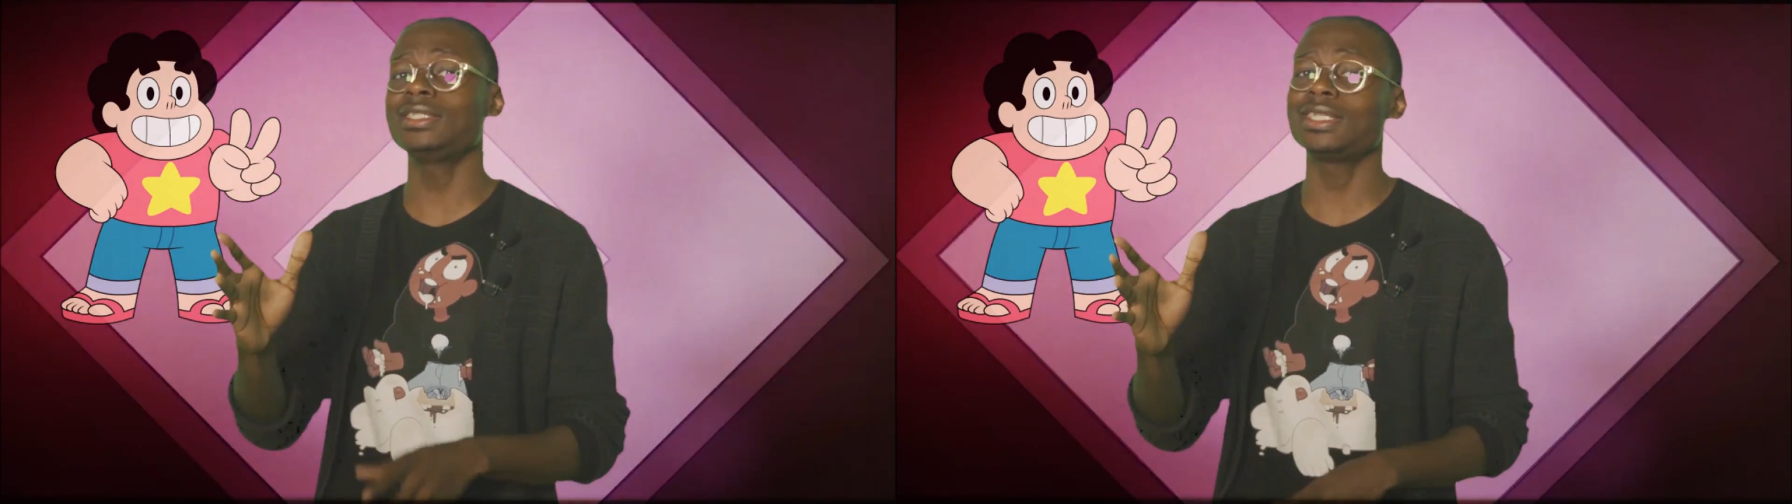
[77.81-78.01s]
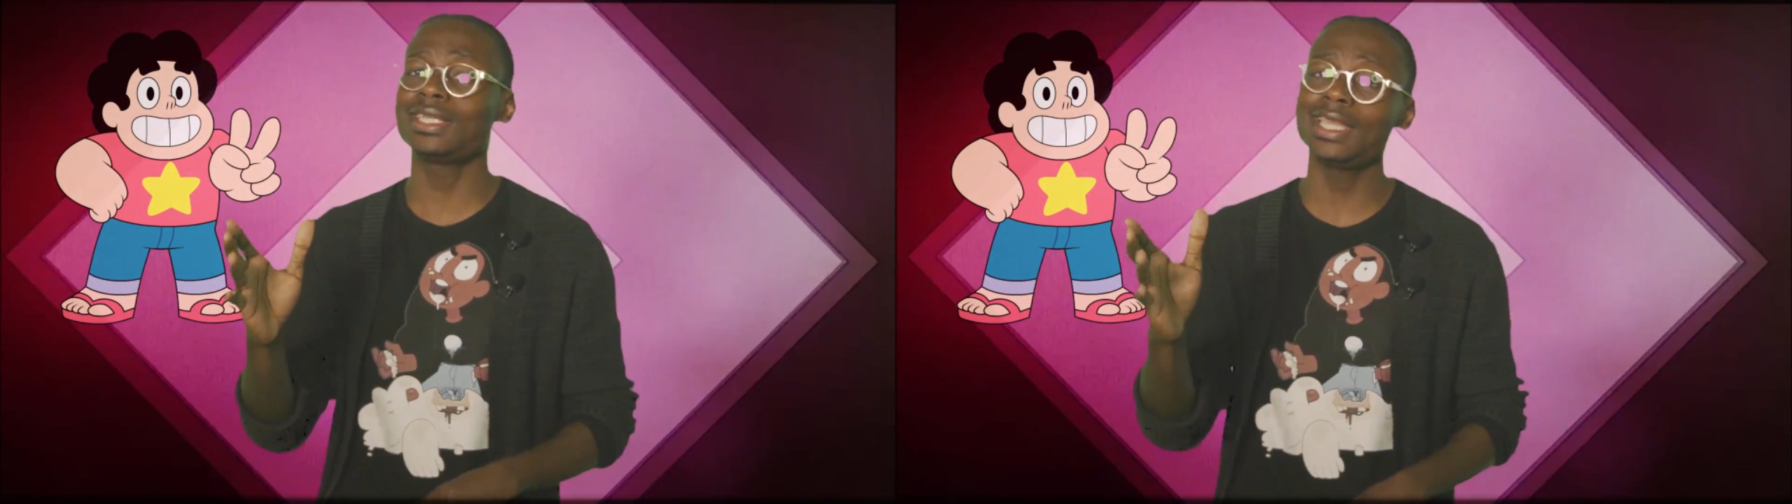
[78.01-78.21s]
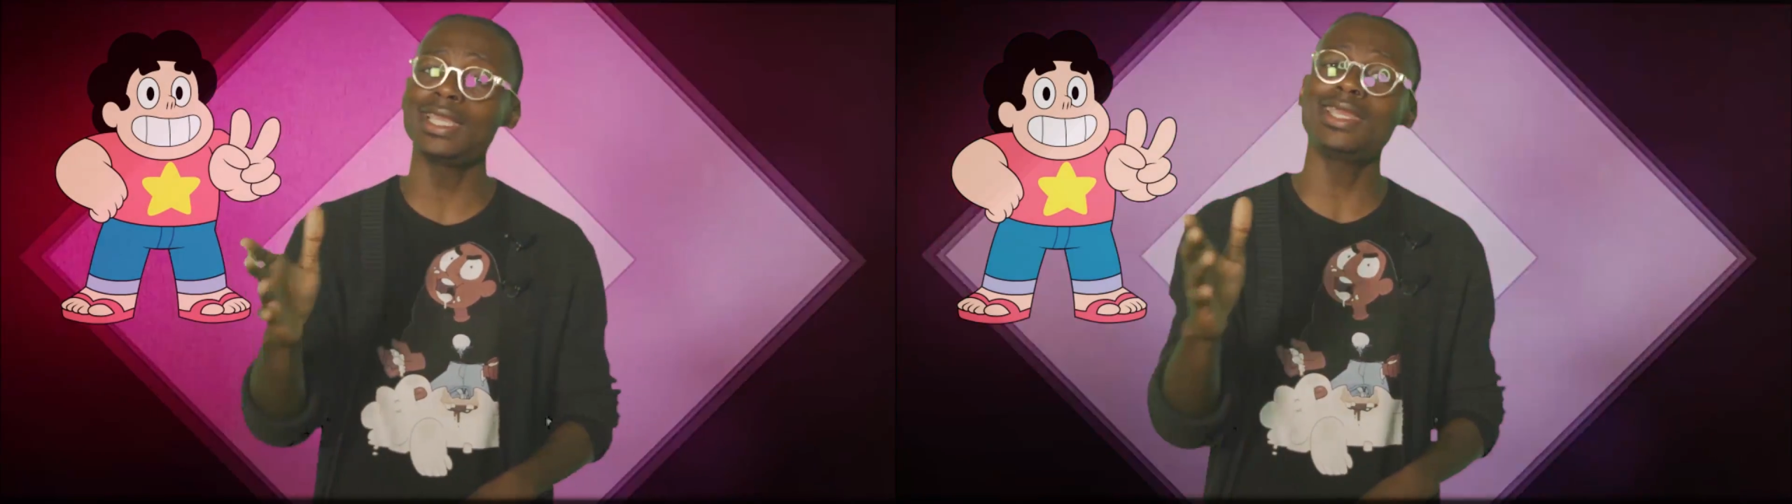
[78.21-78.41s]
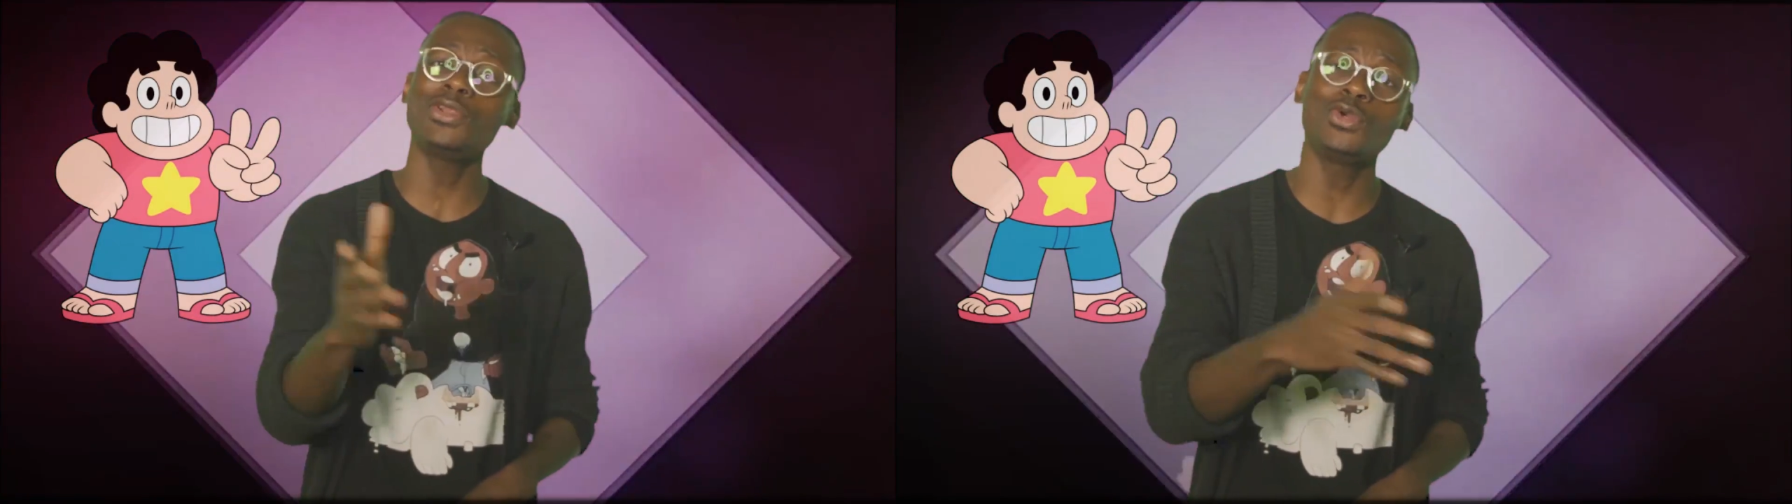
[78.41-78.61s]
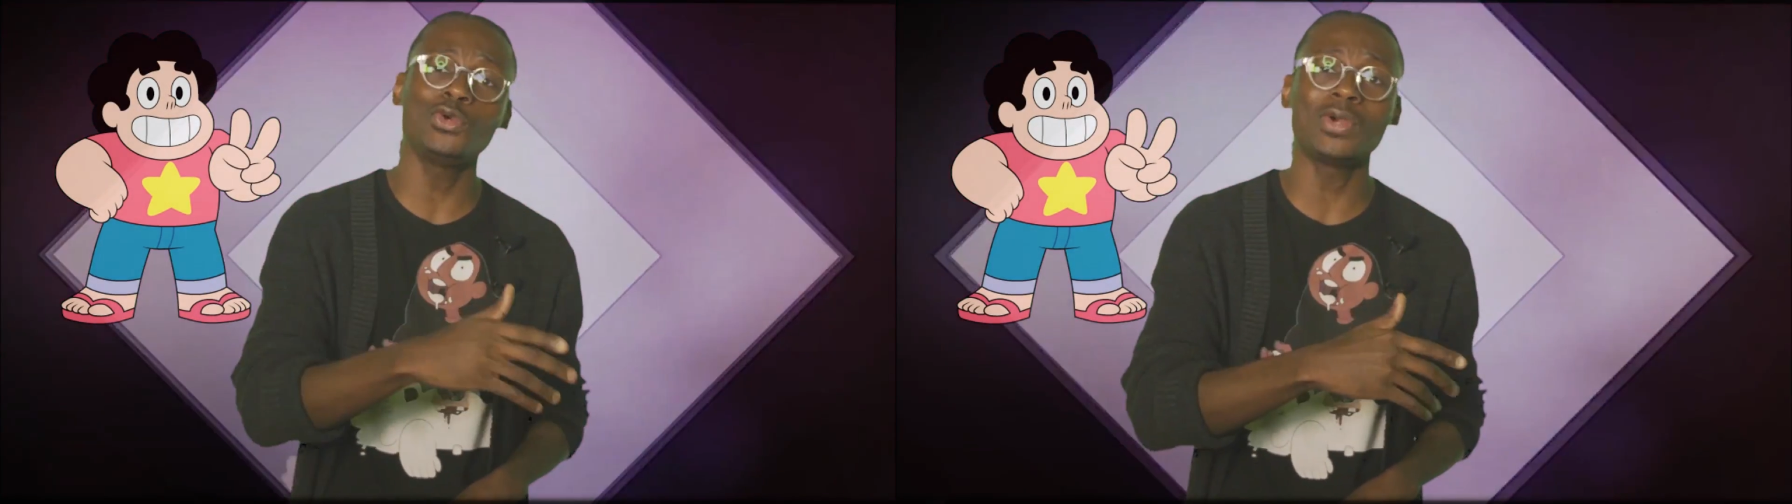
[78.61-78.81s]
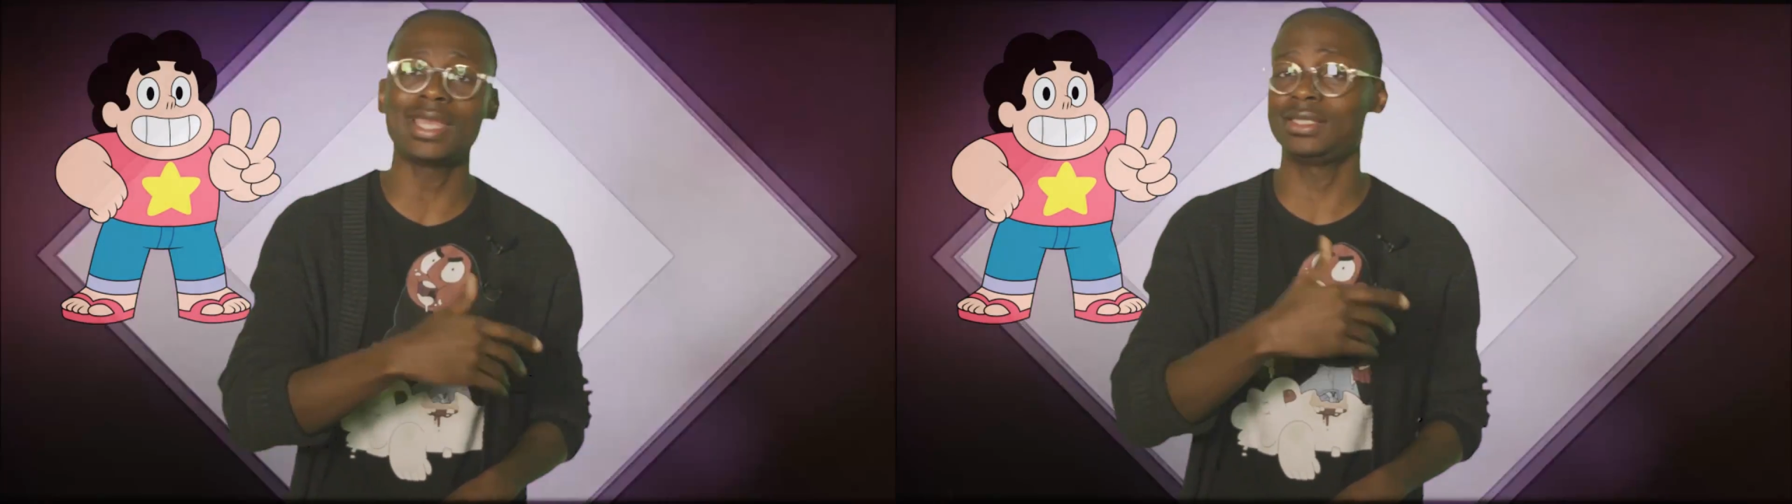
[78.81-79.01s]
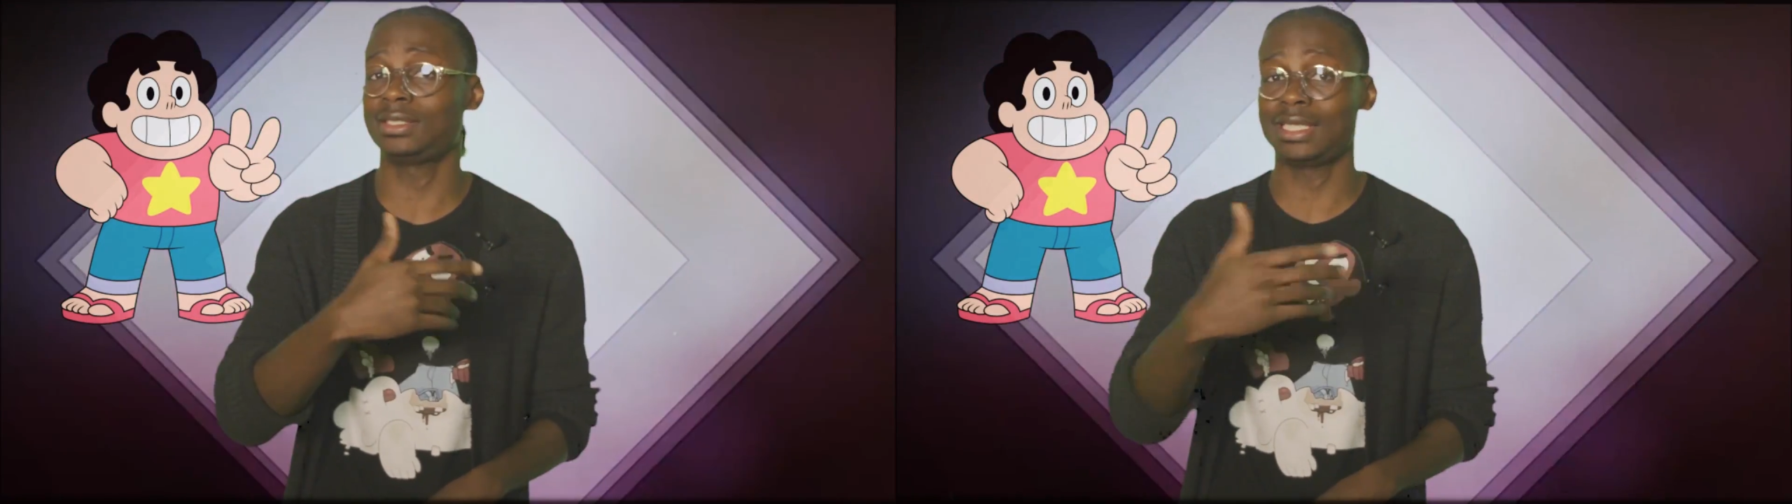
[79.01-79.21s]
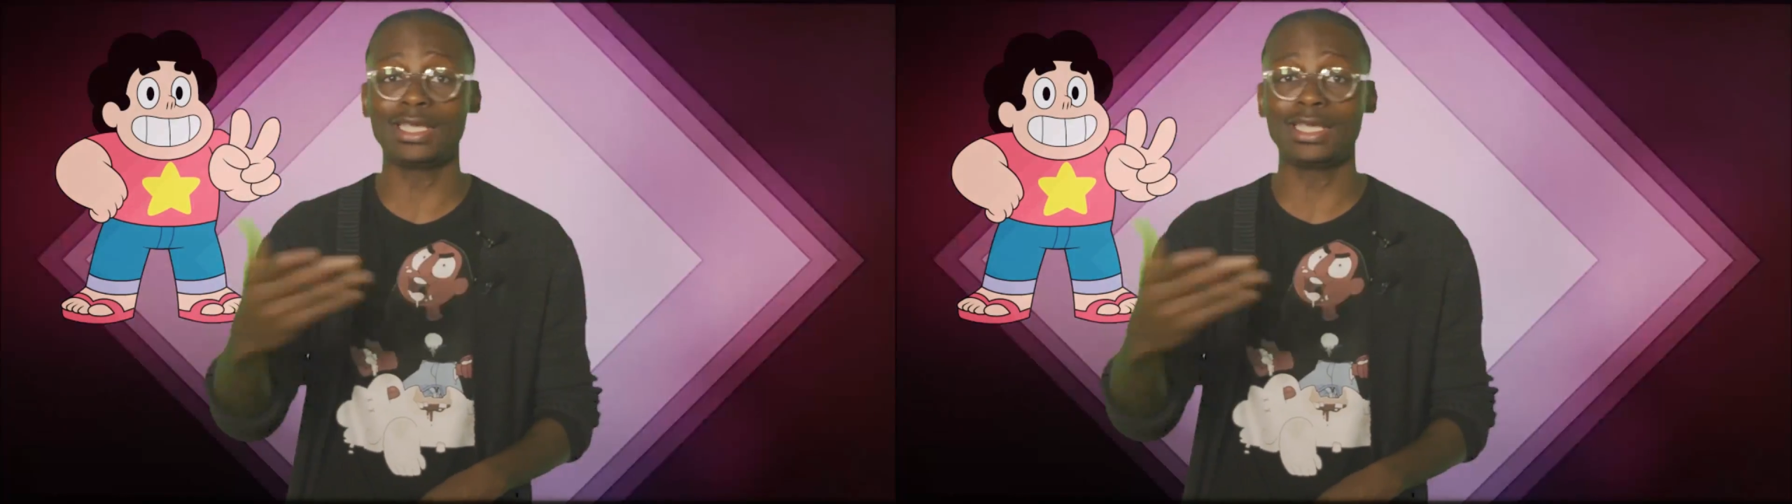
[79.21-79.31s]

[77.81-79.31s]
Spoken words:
is a kid who has